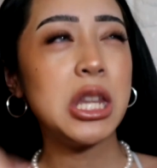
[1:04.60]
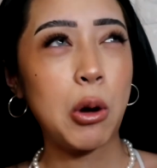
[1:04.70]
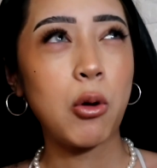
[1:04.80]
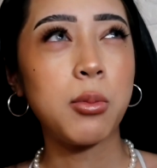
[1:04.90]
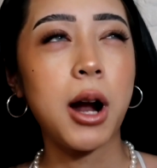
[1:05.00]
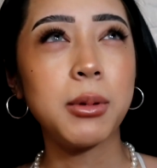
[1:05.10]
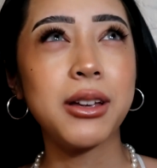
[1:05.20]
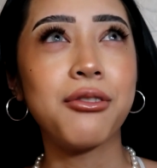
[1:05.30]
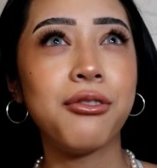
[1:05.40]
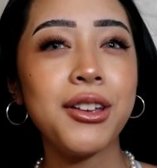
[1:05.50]
In total, probably
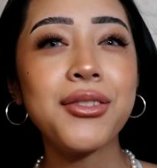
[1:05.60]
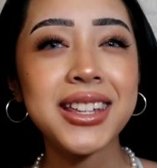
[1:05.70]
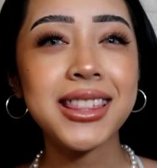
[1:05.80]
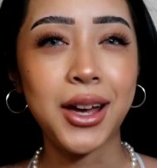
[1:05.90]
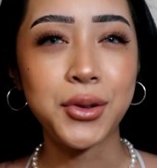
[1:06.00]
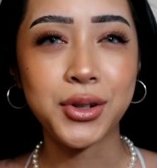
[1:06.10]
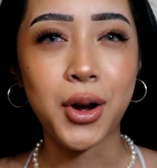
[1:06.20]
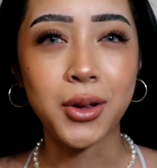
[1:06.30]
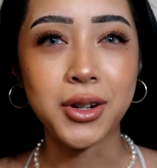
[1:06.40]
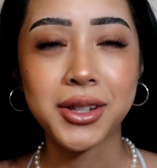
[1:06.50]

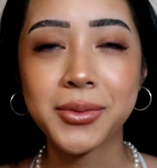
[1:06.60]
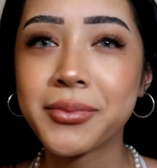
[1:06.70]
$15,000